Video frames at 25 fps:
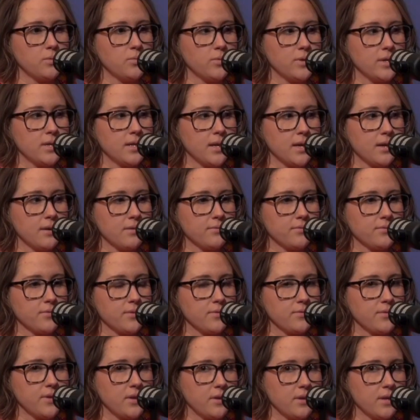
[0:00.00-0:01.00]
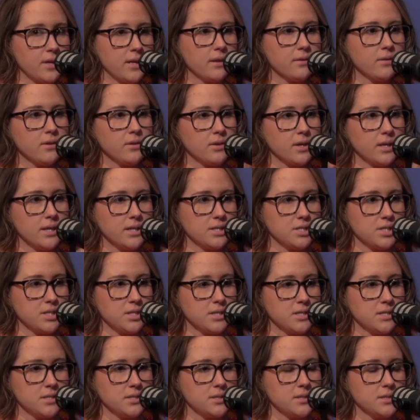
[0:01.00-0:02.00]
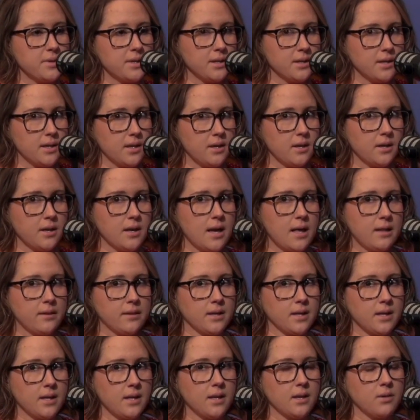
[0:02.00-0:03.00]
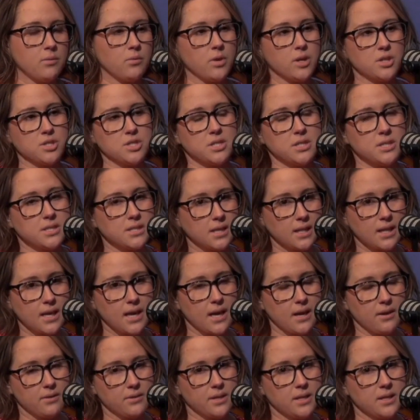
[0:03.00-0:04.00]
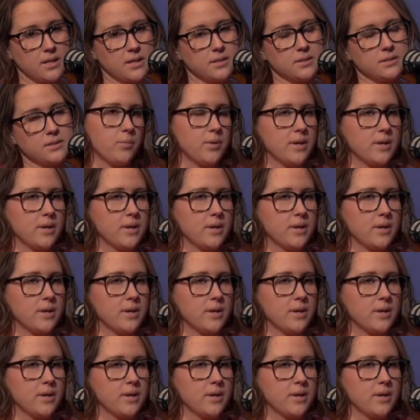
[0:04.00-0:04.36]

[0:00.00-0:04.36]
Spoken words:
We have varying locations in Garrett, Allegheny, and Washington counties.